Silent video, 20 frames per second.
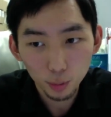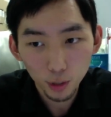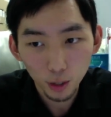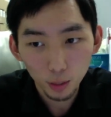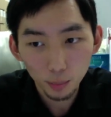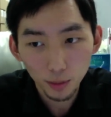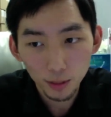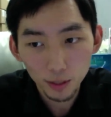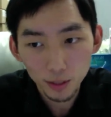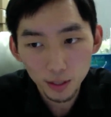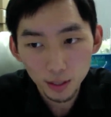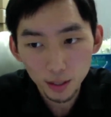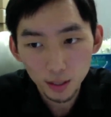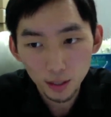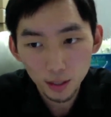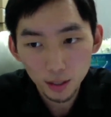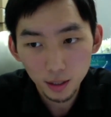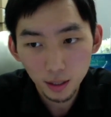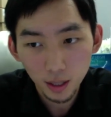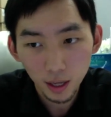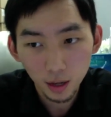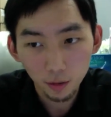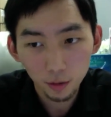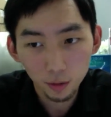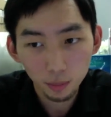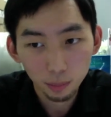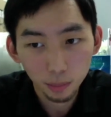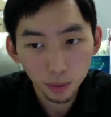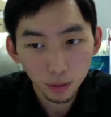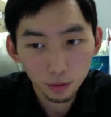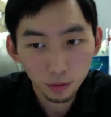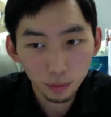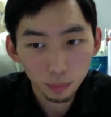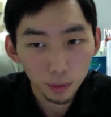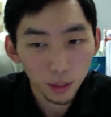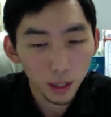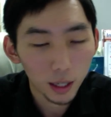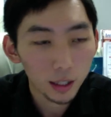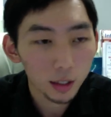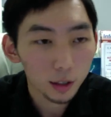comments haven't been
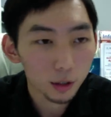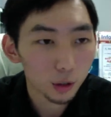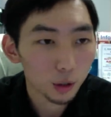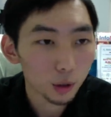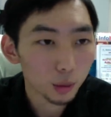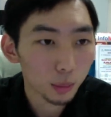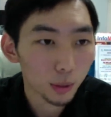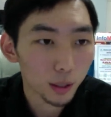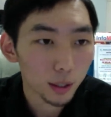replied to.